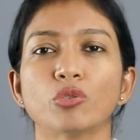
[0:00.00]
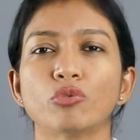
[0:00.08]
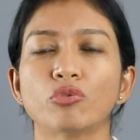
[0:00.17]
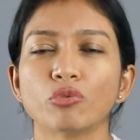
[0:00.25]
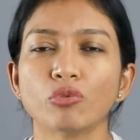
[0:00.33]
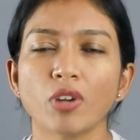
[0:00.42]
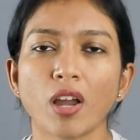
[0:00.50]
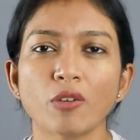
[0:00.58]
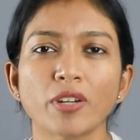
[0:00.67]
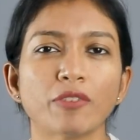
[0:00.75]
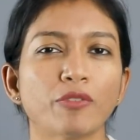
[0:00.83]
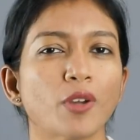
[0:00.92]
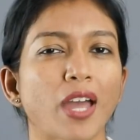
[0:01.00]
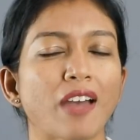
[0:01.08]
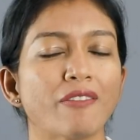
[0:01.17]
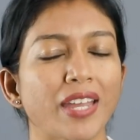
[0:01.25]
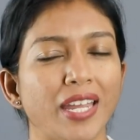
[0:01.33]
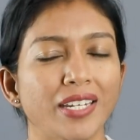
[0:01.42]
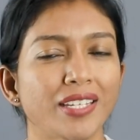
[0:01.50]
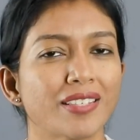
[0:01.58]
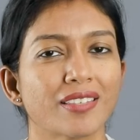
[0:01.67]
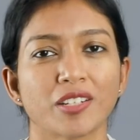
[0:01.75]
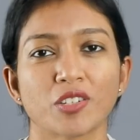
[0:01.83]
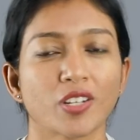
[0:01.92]
to rule out if you have any
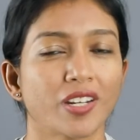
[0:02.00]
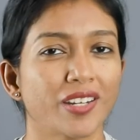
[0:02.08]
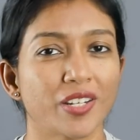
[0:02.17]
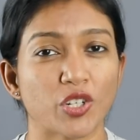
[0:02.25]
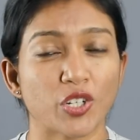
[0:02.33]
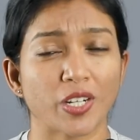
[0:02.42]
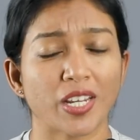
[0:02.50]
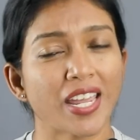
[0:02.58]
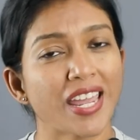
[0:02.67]
such condition.